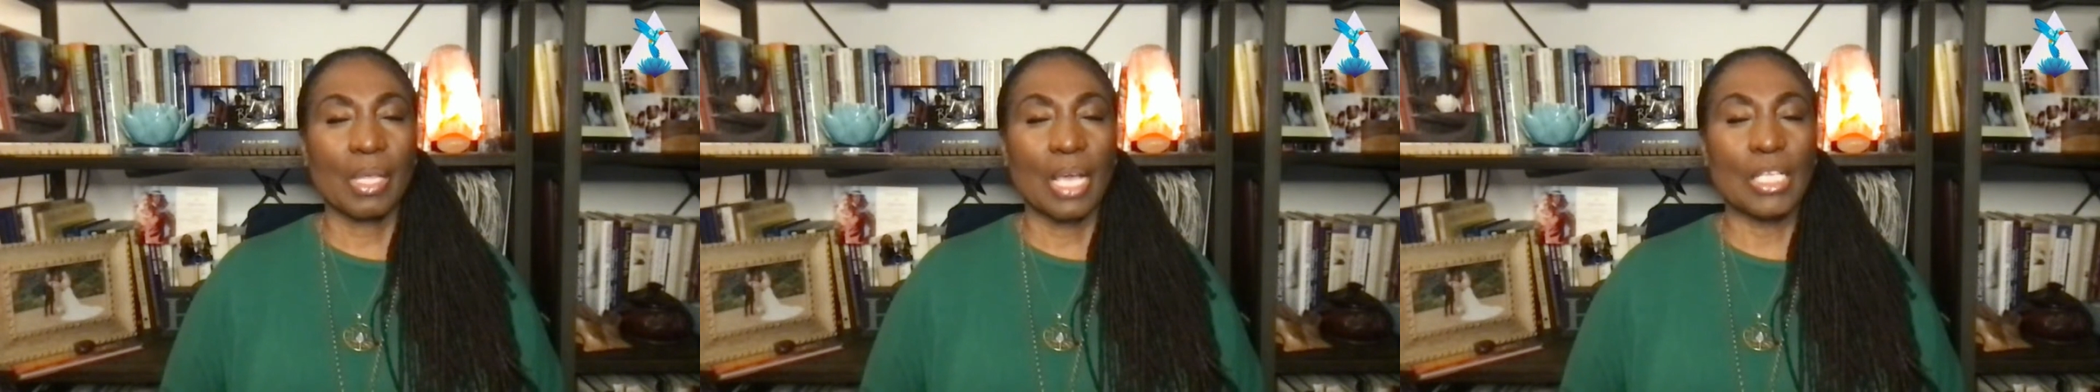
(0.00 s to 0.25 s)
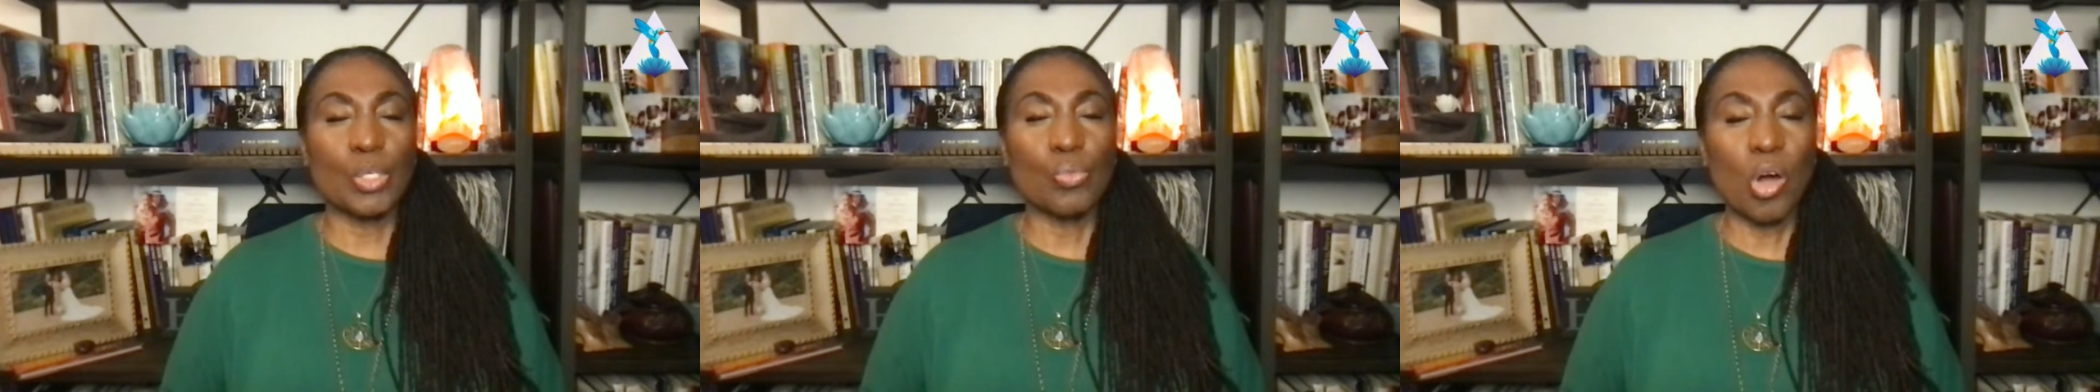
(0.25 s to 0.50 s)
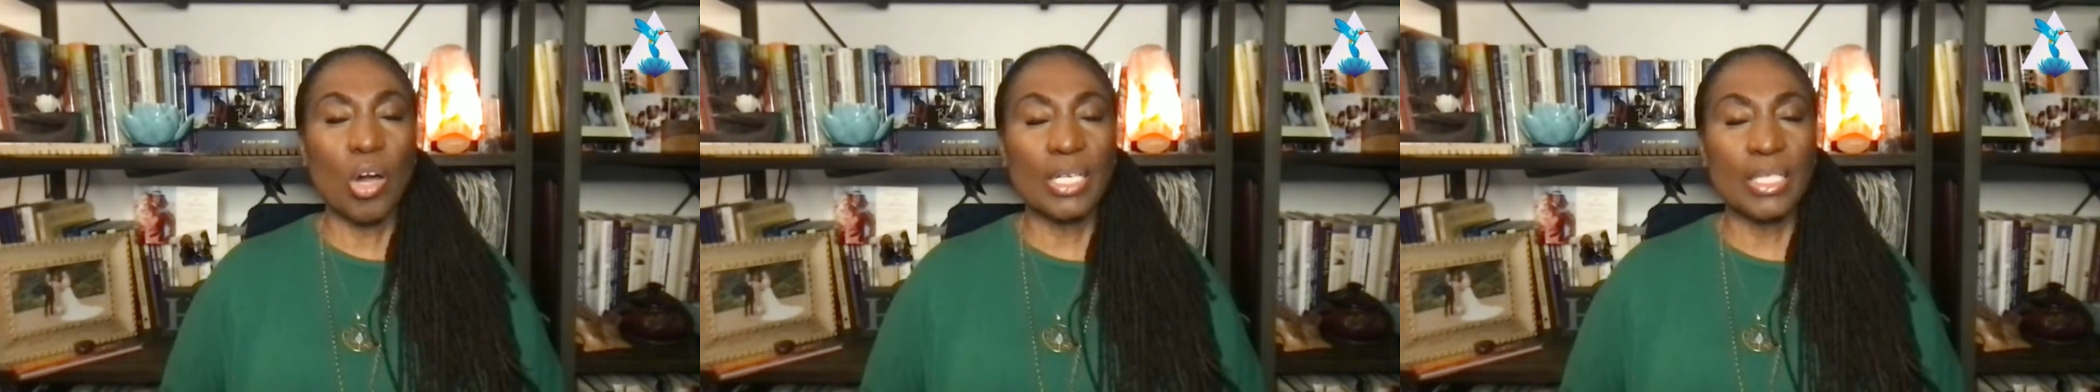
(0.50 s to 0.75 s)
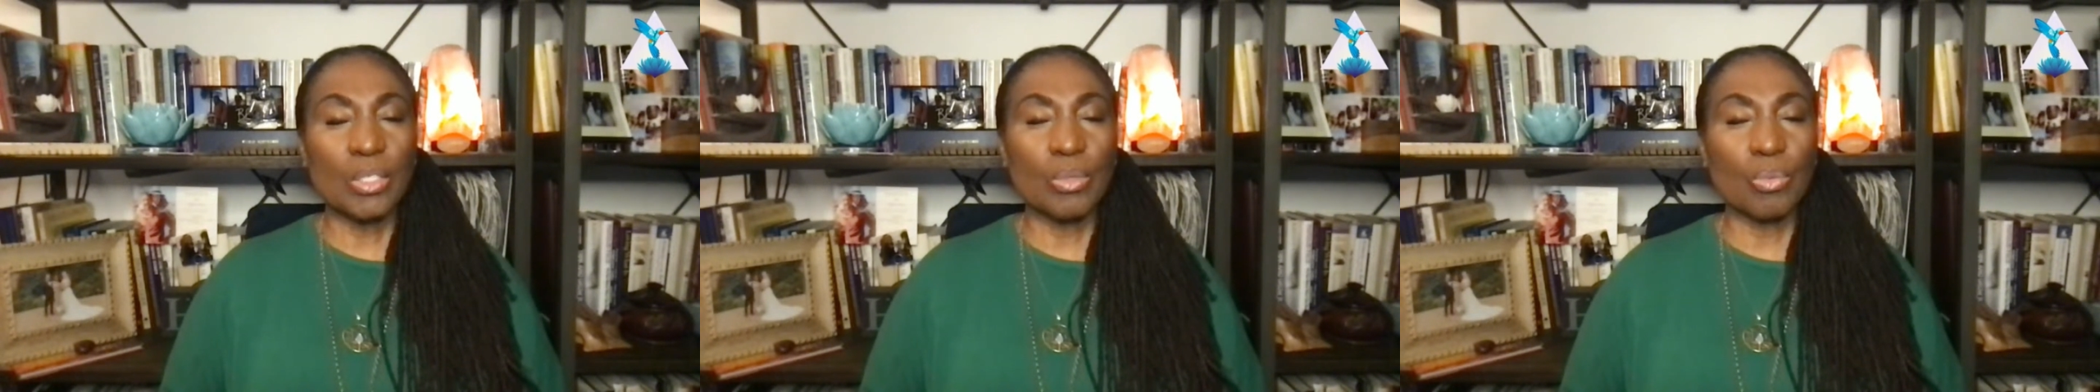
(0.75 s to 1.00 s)
As you walk
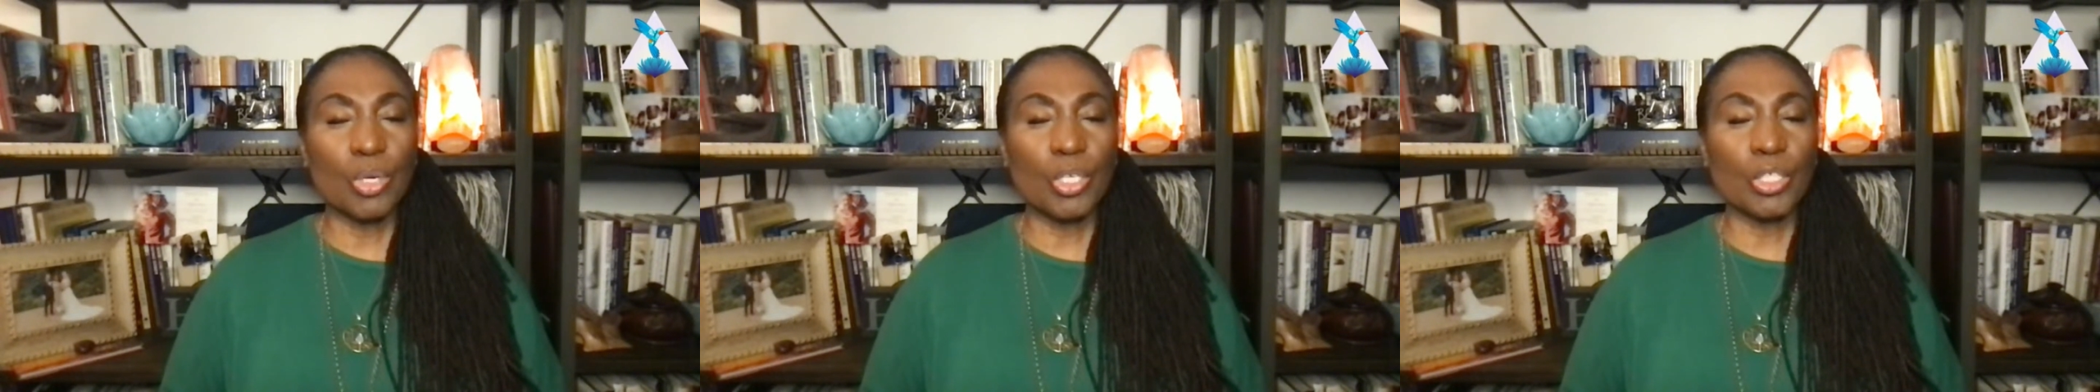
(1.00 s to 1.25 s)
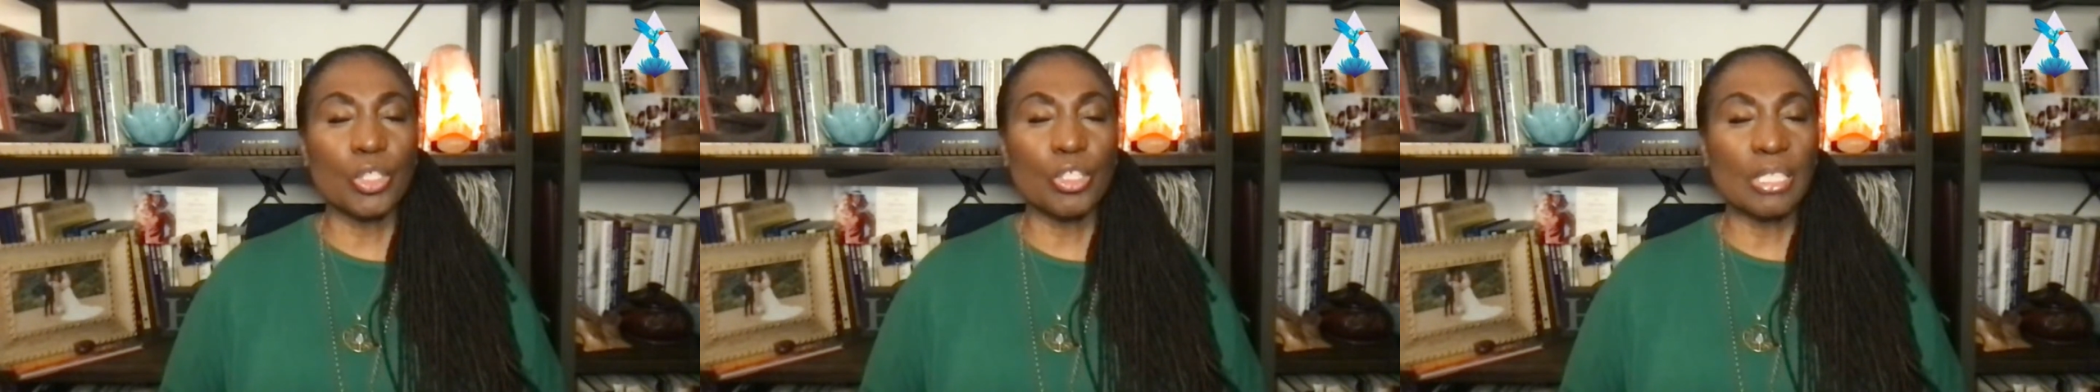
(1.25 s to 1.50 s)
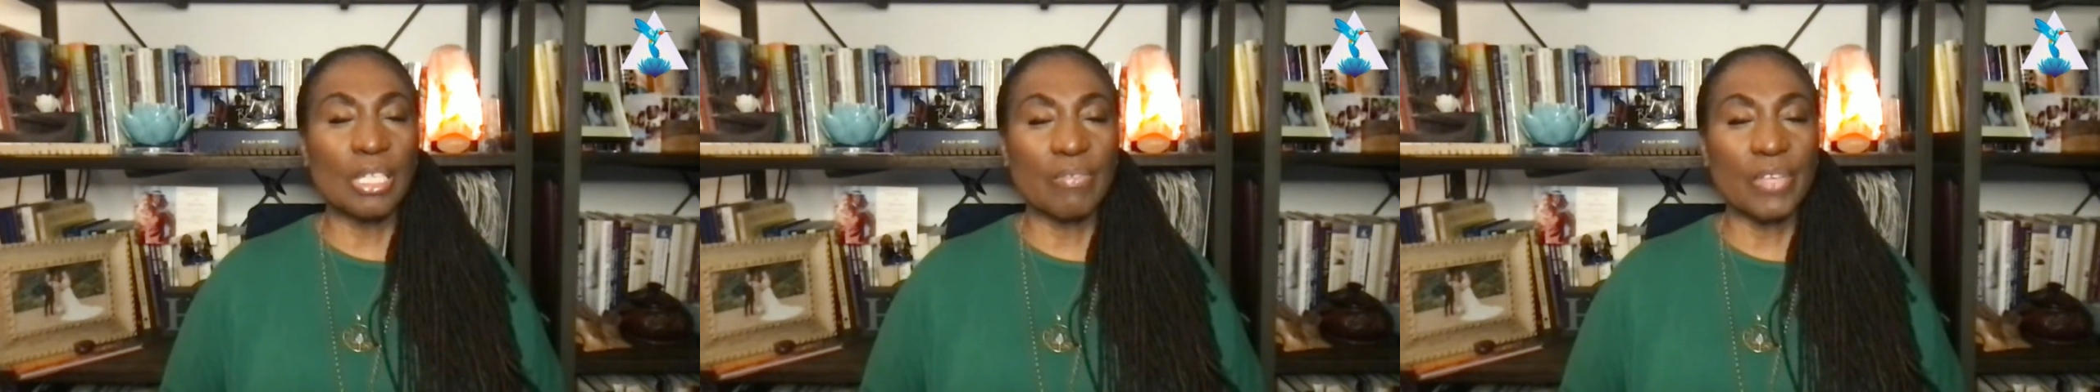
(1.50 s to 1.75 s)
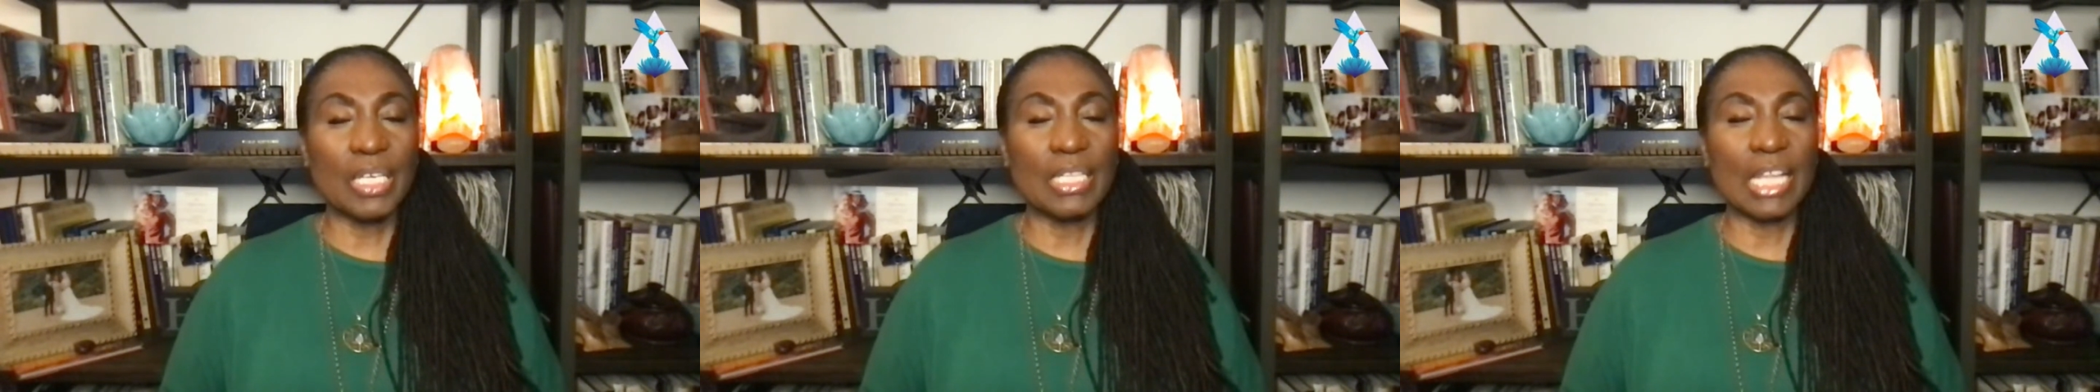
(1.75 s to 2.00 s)
into the world, you're
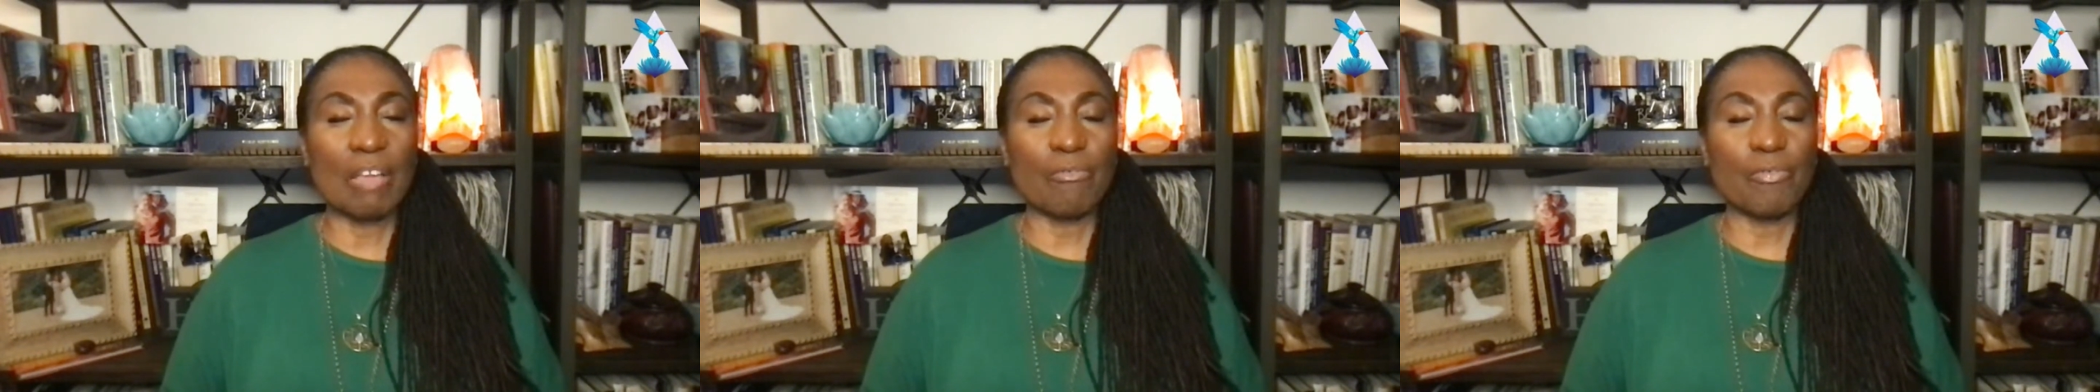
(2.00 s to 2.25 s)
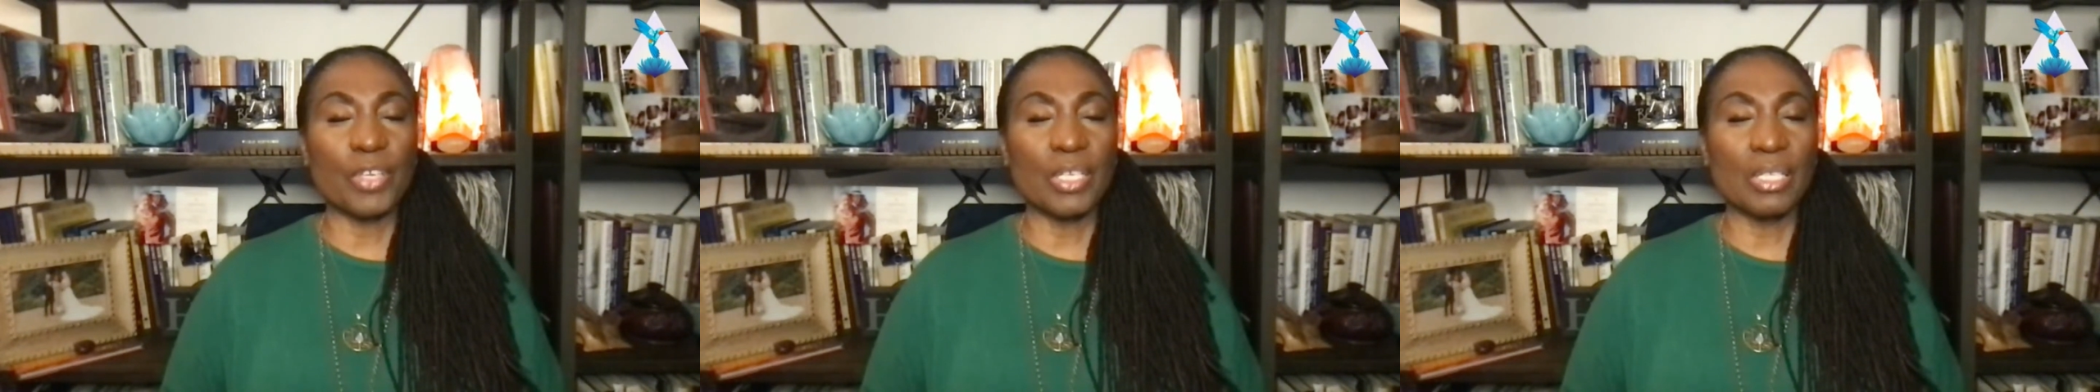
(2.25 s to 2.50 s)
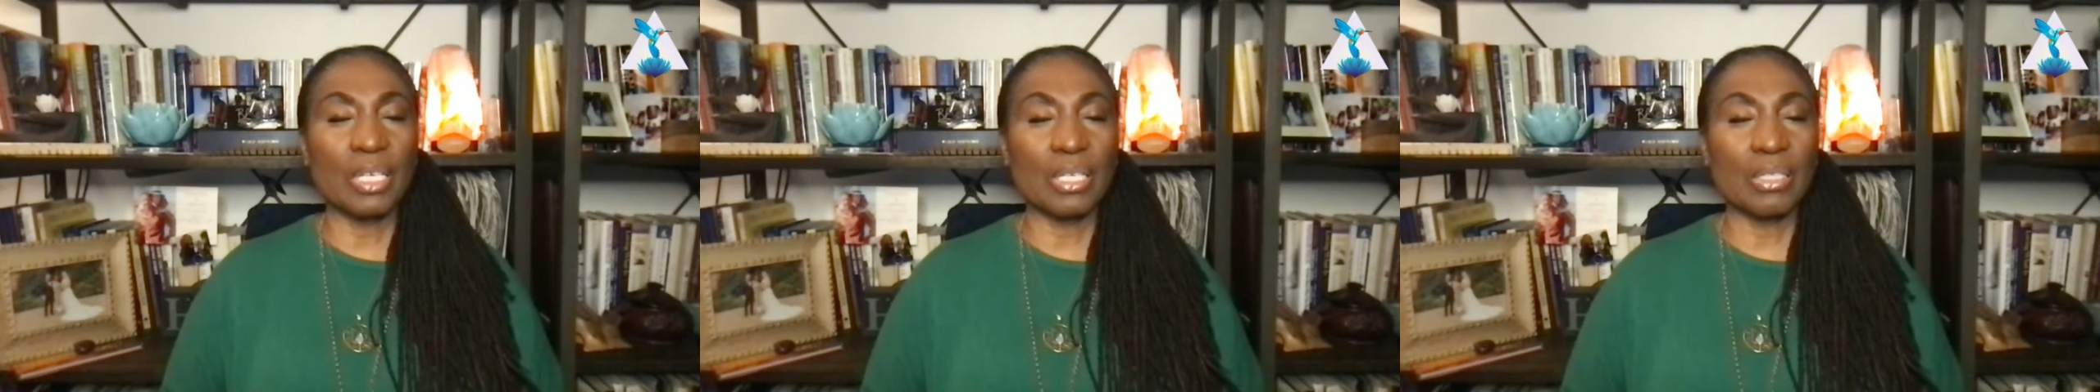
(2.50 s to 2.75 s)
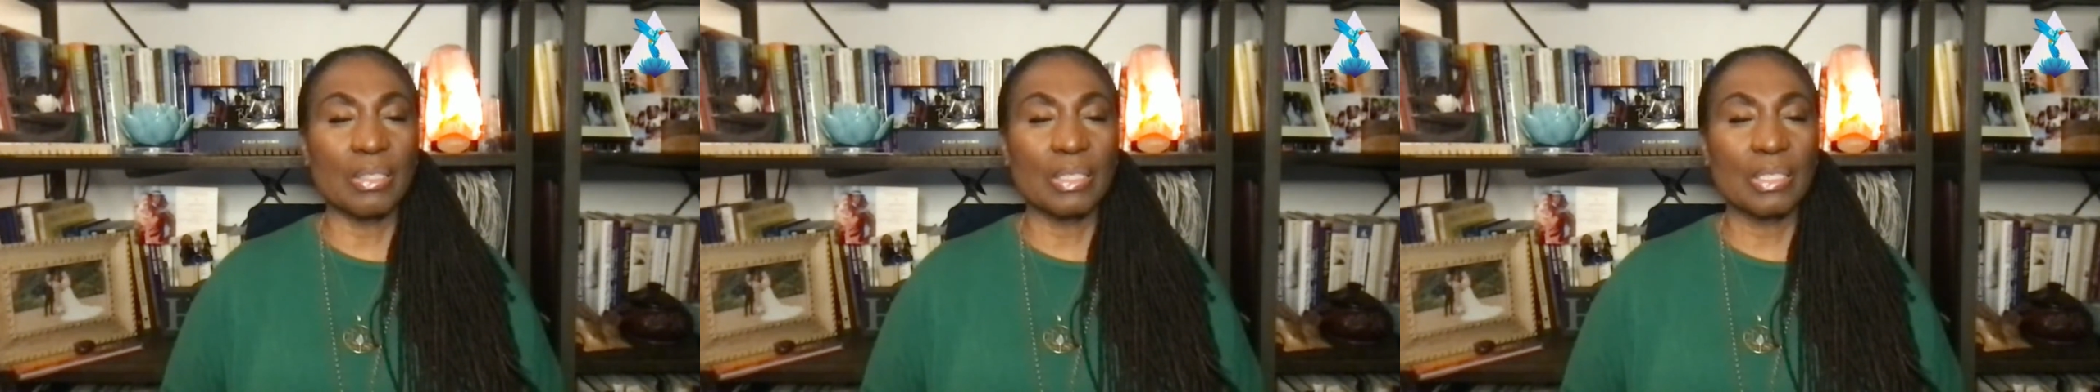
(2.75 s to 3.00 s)
living in that
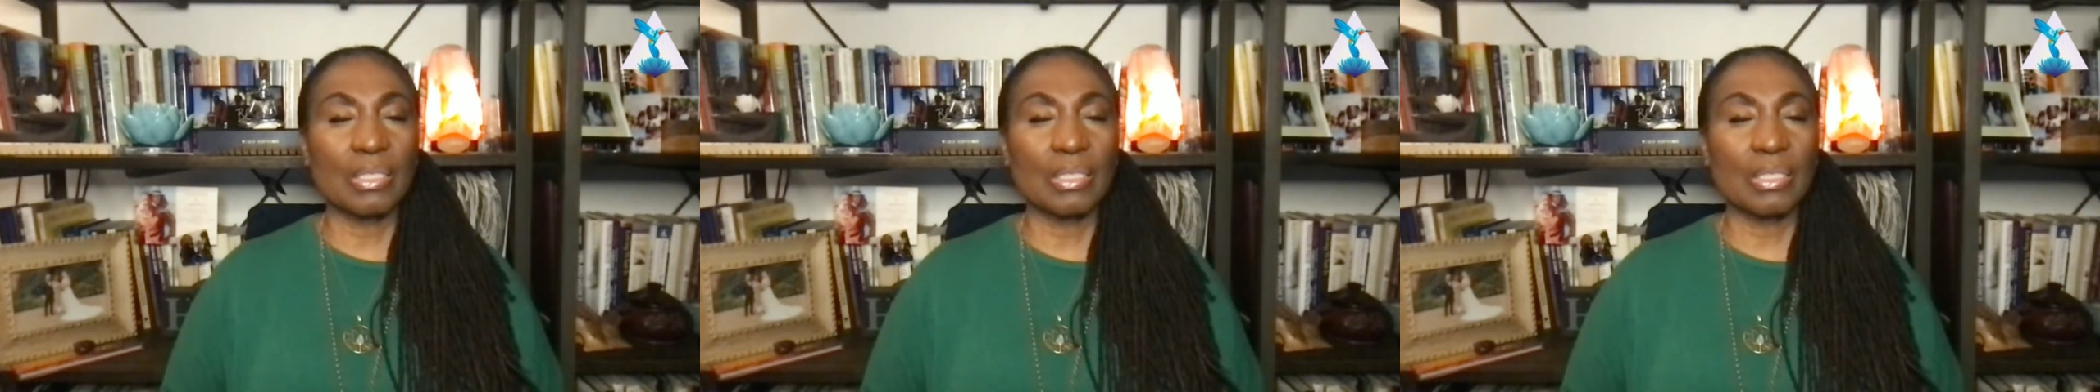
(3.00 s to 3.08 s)
feeling.